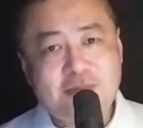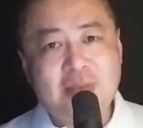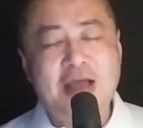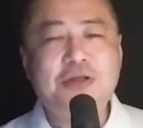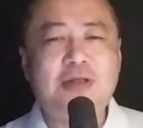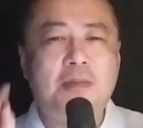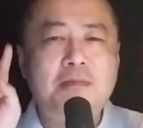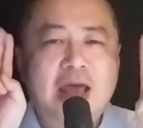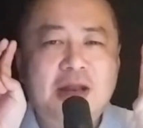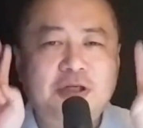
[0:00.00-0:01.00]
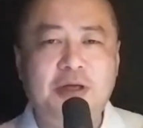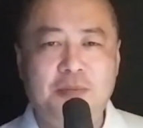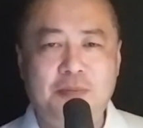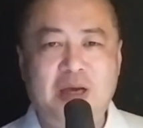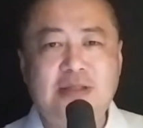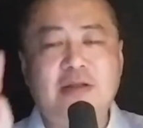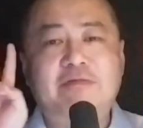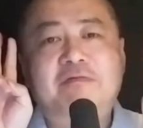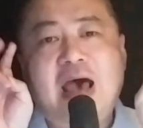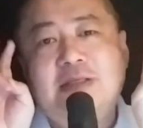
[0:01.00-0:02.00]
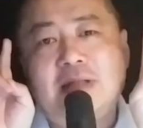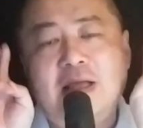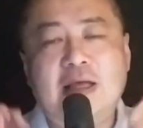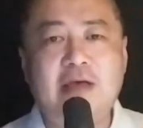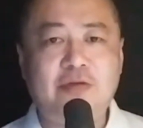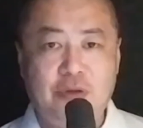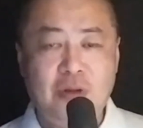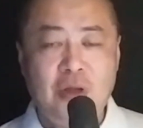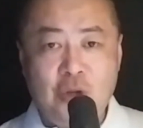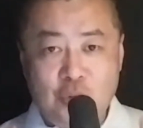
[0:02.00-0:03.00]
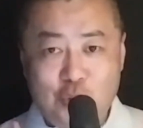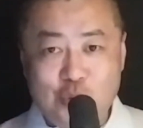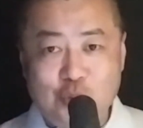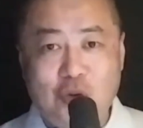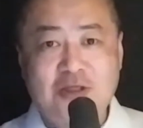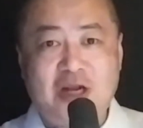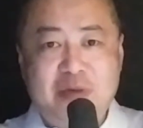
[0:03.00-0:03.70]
and you start managing him based on the facts that he gave you, you two are going to